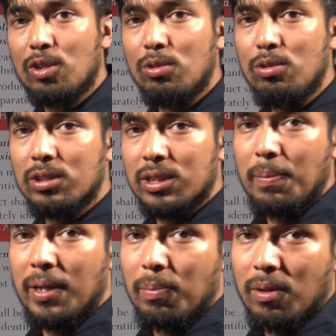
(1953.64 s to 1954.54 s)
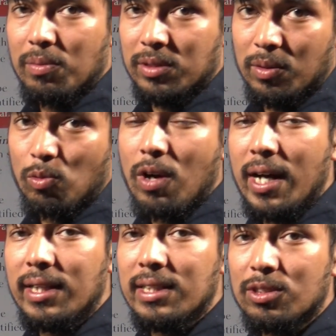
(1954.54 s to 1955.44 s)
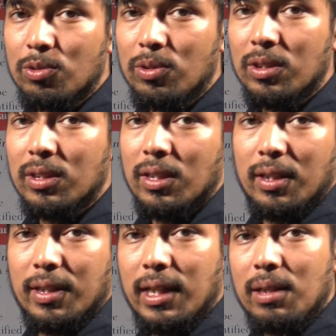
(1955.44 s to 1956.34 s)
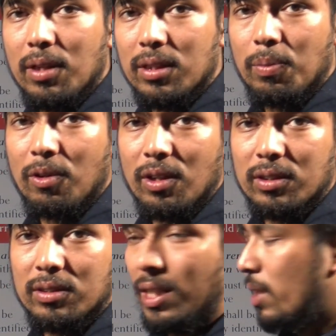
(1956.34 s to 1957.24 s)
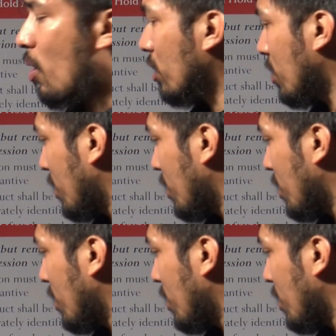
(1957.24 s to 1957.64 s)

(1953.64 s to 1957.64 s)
two separate performance. One is to deliver the product and other